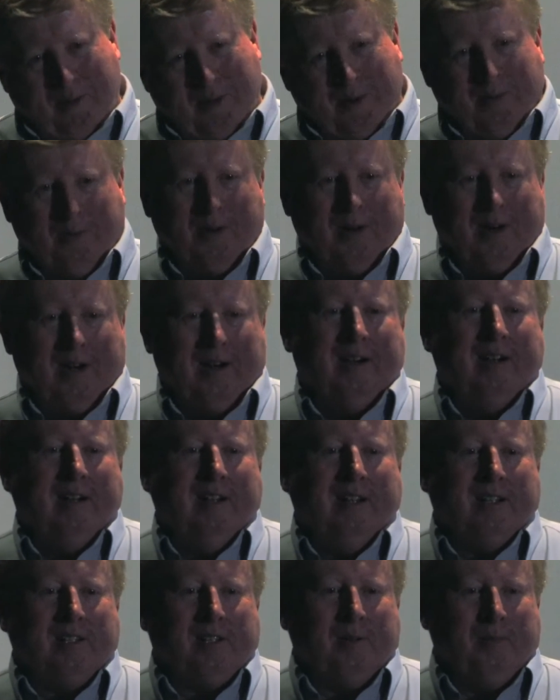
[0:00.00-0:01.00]
bit more
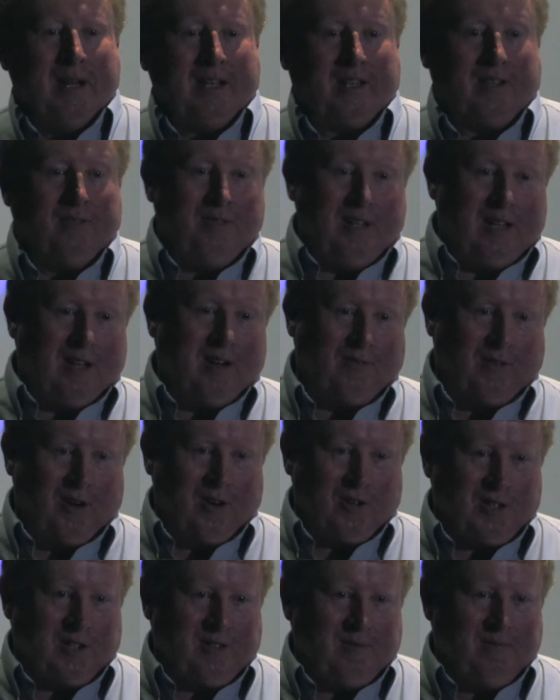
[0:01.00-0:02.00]
to make the video
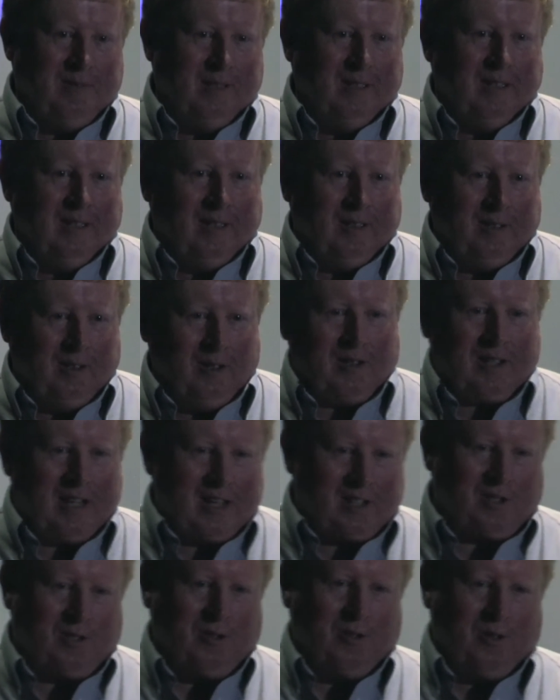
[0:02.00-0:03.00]
version look
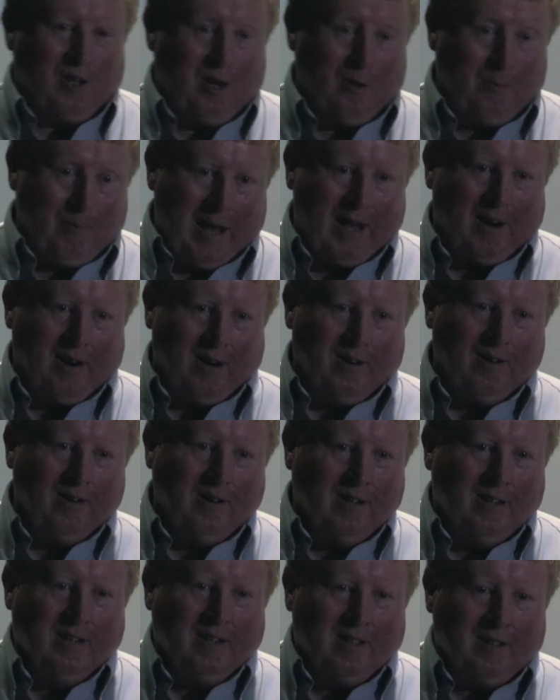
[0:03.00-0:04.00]
as good or better
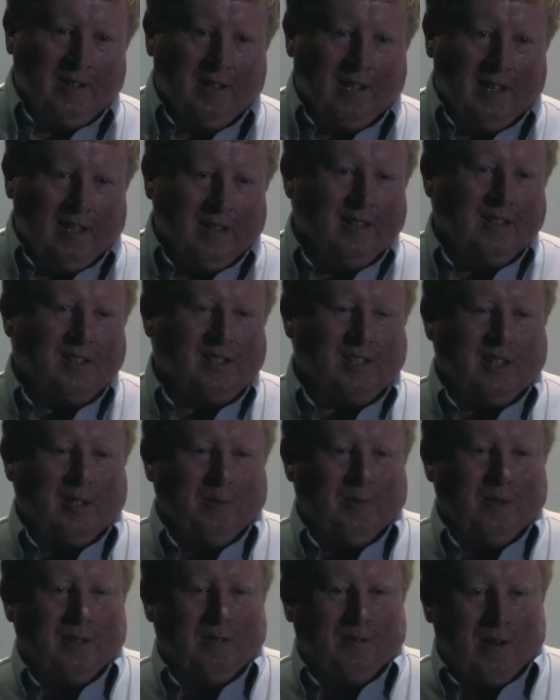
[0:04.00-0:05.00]
than the
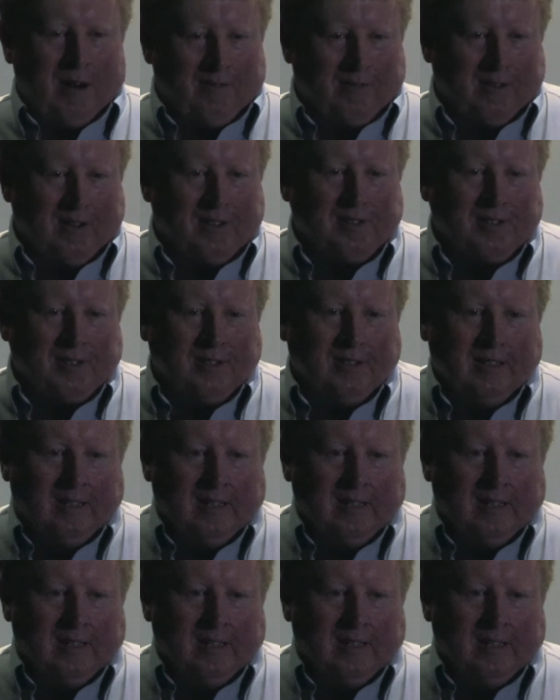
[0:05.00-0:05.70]
cinema reference.